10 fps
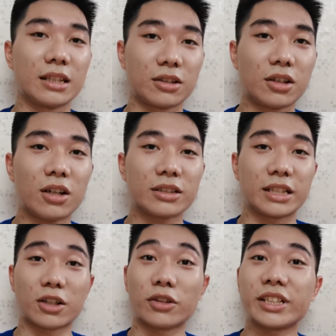it
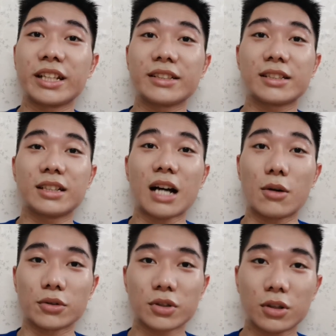got the continental
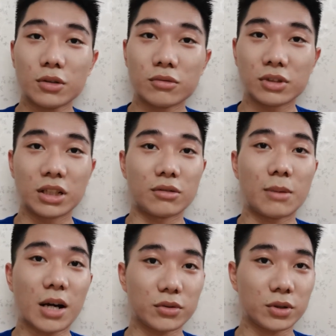outsole, the
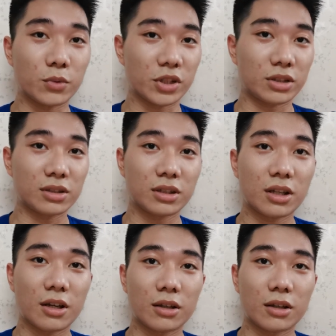rubber outsole, which is